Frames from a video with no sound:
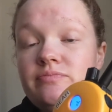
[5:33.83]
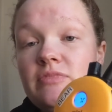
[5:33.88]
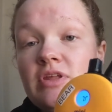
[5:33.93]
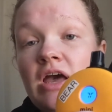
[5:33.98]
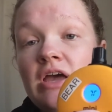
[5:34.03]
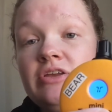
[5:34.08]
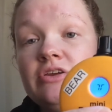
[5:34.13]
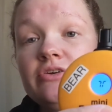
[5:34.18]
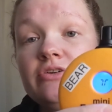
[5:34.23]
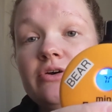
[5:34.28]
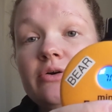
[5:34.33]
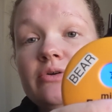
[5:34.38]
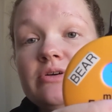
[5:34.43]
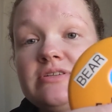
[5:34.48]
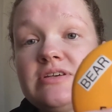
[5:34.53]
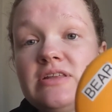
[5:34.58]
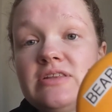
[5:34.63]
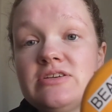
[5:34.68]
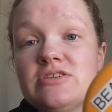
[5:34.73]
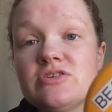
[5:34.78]
and you'll notice
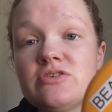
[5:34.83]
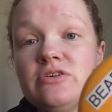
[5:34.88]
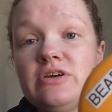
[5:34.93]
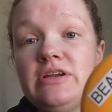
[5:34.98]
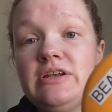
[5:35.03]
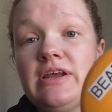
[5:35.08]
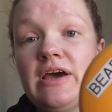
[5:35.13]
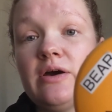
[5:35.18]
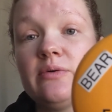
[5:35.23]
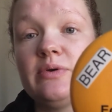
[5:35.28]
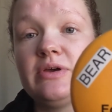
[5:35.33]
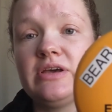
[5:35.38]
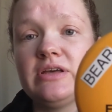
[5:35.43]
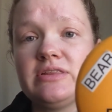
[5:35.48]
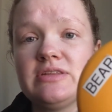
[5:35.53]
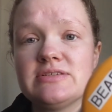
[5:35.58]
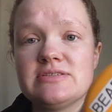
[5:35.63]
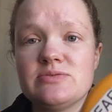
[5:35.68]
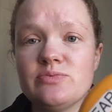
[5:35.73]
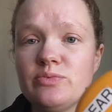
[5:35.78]
on the screen now we get
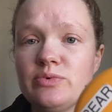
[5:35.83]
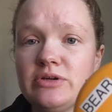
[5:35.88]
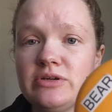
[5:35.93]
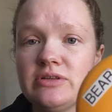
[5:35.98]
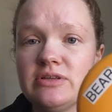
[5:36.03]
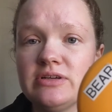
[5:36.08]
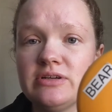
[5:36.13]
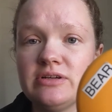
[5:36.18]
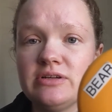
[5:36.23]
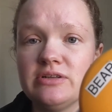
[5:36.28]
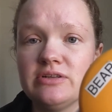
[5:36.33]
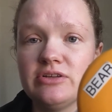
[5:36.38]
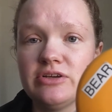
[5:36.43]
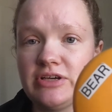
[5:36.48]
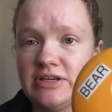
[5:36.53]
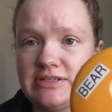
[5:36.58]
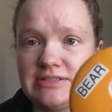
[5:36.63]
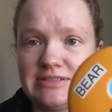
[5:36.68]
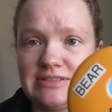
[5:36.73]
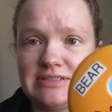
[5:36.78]
this weird little
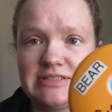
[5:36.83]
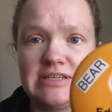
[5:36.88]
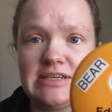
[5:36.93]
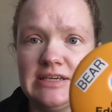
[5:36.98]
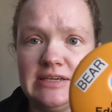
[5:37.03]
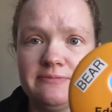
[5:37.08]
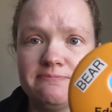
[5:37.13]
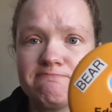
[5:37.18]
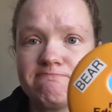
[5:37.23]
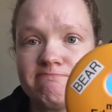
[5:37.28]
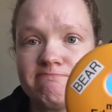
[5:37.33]
looking T.